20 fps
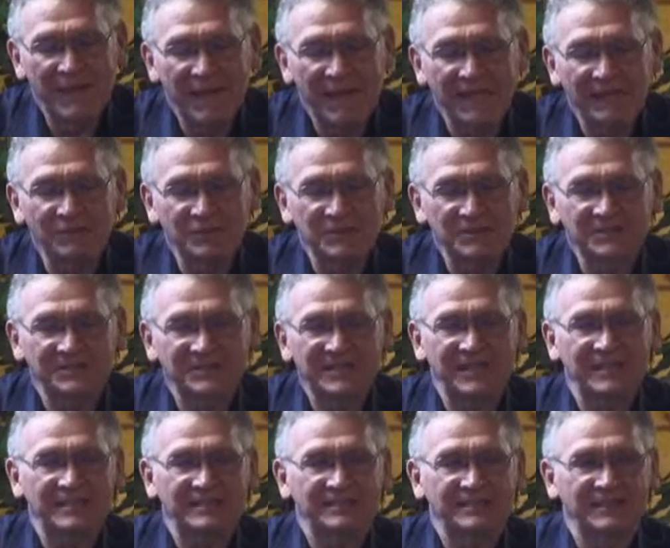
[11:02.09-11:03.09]
made was
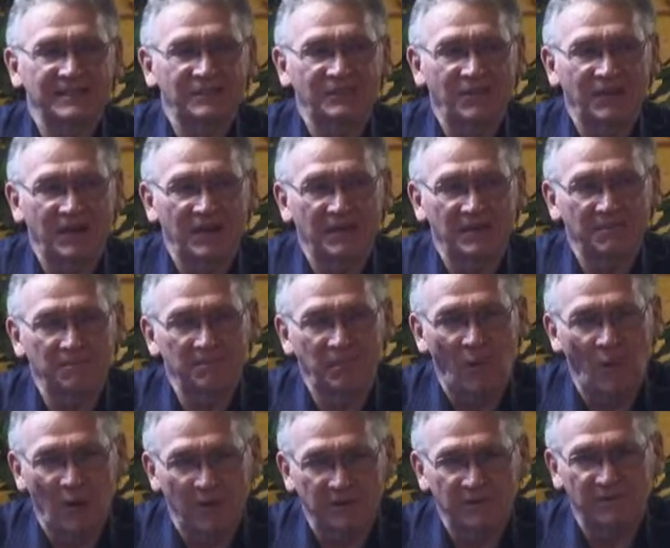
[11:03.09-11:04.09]
this, and it's very
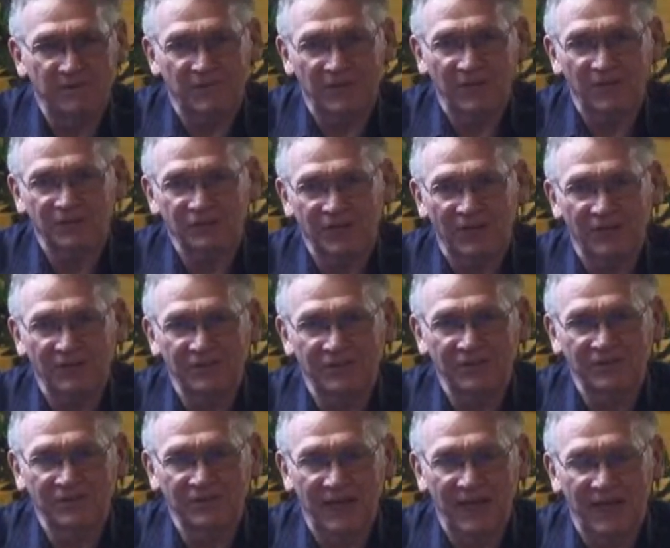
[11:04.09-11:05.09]
important for us to
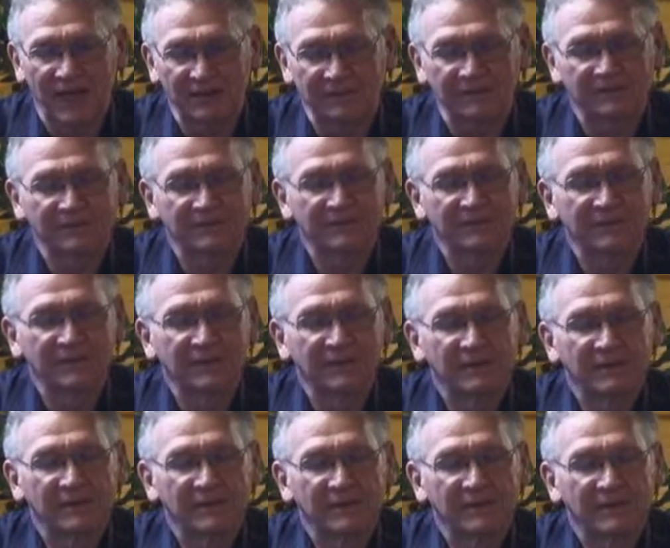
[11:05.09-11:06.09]
understand.
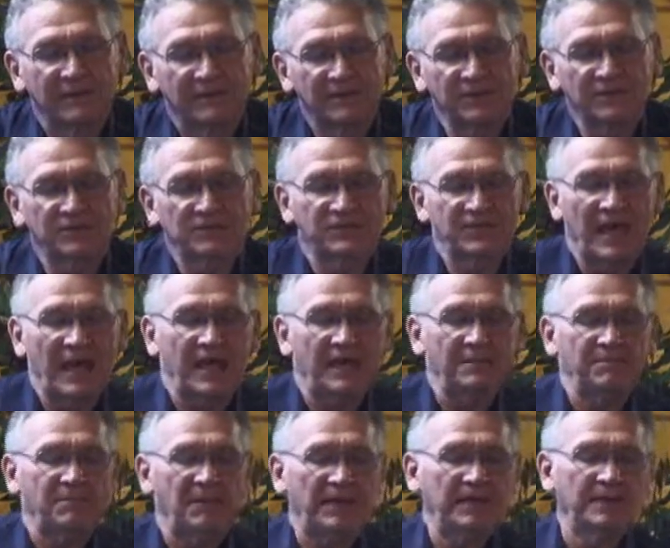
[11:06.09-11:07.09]
The
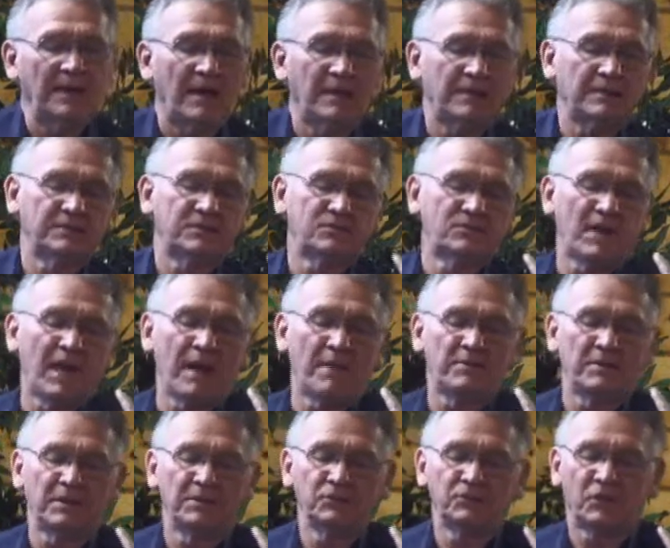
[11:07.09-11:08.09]
state may not
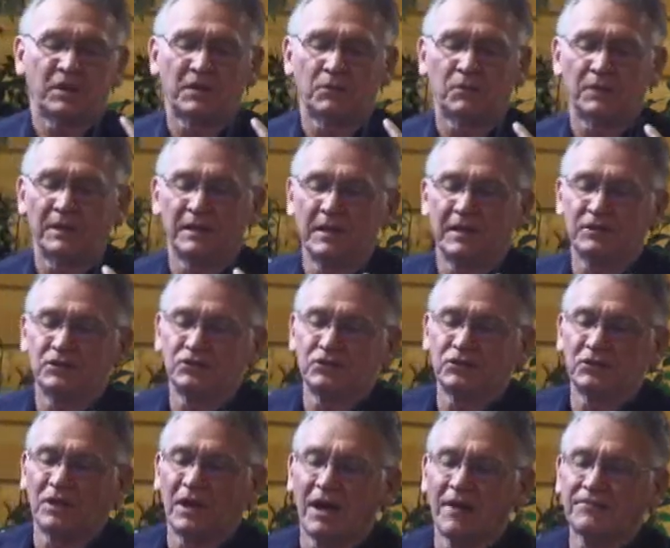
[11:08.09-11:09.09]
establish a
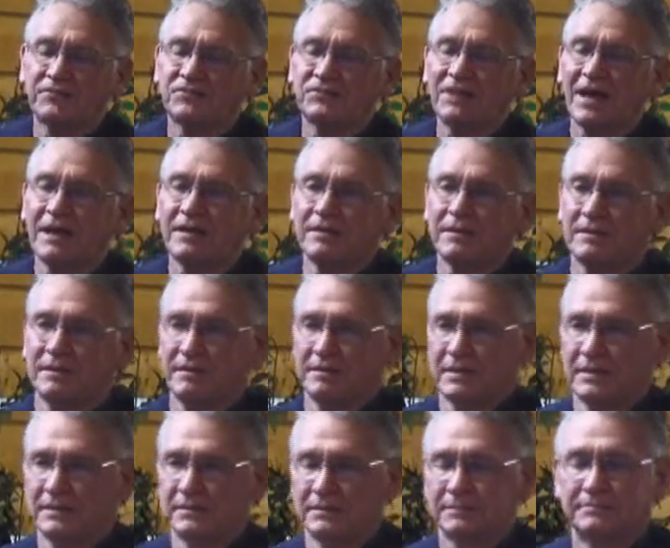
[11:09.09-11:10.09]
religion of
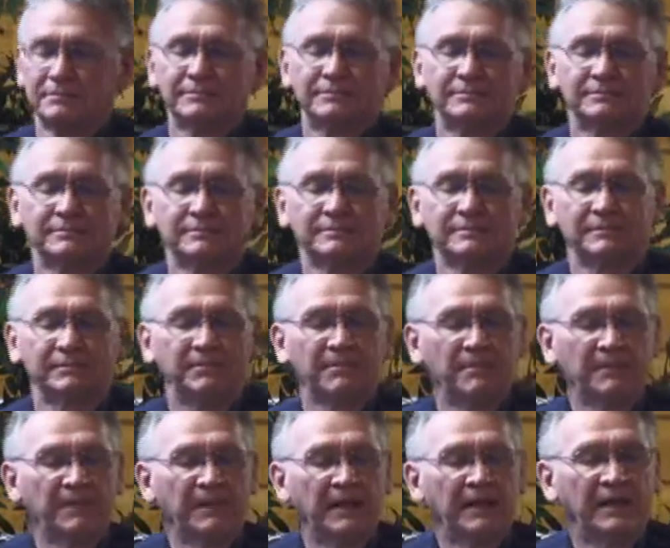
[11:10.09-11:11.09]
secularism
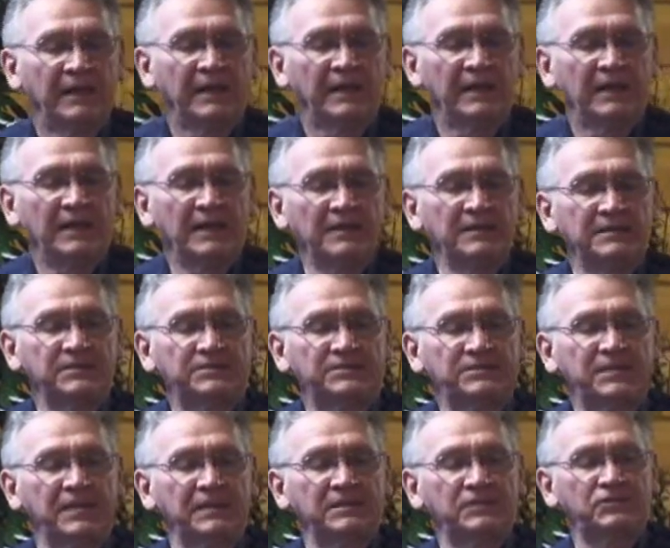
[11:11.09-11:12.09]
in the
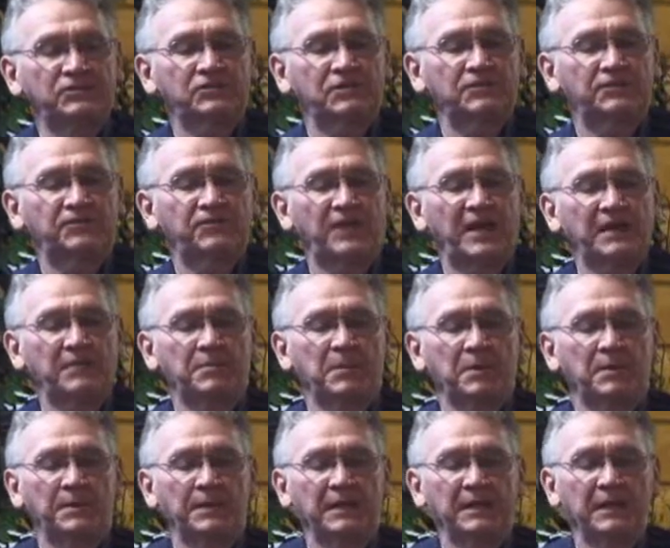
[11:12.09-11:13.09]
sense of
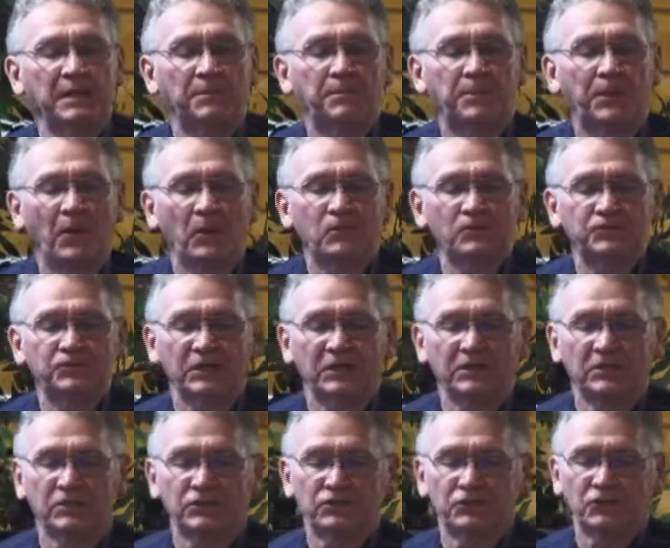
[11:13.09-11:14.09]
favorably
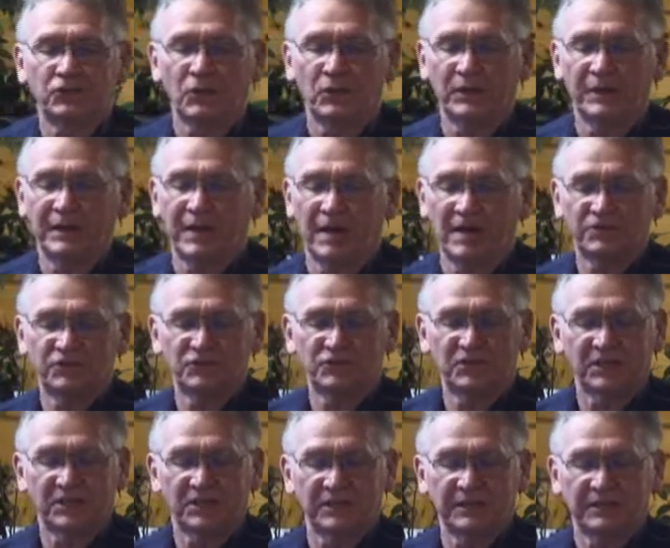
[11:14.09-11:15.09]
opposing or showing
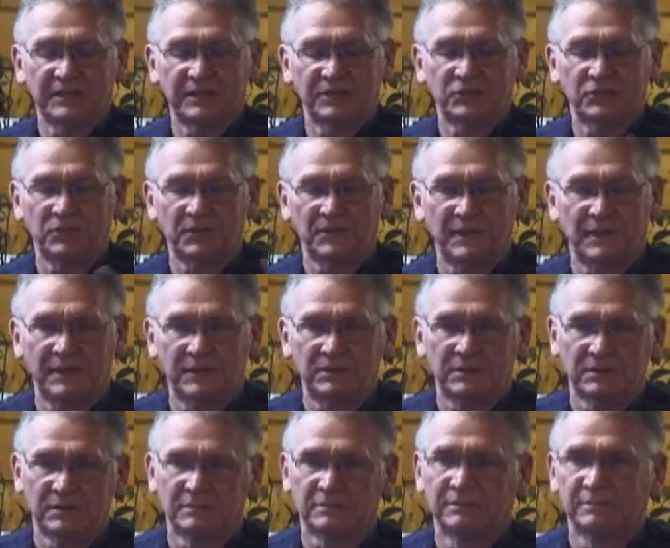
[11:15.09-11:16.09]
hostility to
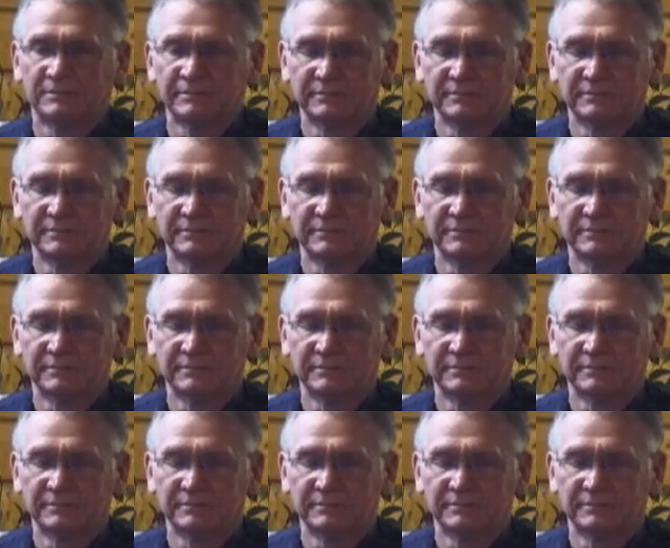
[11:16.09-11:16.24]
religion,